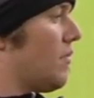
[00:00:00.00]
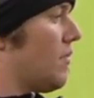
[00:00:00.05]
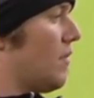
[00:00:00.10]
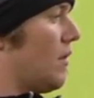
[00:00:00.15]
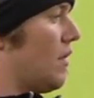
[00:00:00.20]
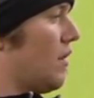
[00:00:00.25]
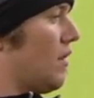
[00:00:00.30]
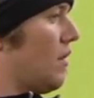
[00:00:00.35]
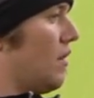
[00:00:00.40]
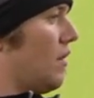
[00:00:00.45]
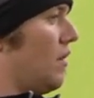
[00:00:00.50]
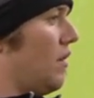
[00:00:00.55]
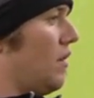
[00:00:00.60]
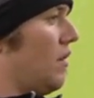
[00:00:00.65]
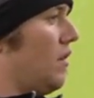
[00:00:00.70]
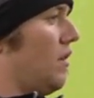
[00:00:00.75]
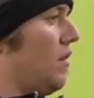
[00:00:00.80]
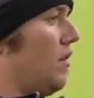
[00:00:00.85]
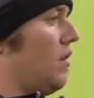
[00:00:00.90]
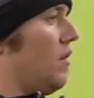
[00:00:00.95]

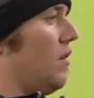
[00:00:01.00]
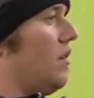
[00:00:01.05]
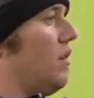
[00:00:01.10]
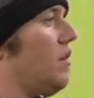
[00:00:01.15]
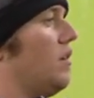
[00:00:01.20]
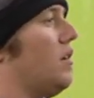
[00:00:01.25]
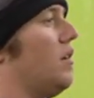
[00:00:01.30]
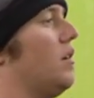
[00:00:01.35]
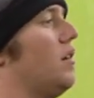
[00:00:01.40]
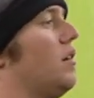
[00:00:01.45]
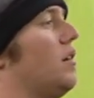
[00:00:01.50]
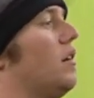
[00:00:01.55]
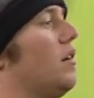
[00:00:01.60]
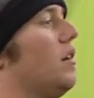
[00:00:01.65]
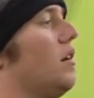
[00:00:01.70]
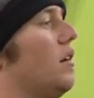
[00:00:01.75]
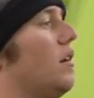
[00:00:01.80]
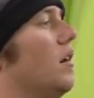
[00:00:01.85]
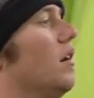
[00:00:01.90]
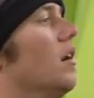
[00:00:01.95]

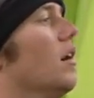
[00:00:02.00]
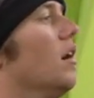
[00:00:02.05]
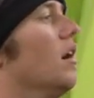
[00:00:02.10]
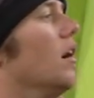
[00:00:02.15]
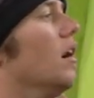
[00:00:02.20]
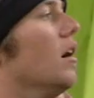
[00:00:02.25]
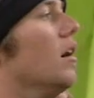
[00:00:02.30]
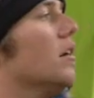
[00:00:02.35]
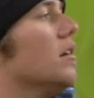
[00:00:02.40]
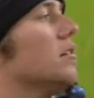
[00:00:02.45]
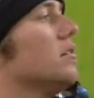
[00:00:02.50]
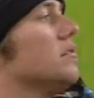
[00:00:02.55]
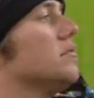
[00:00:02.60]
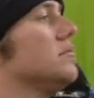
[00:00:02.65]
[no speech]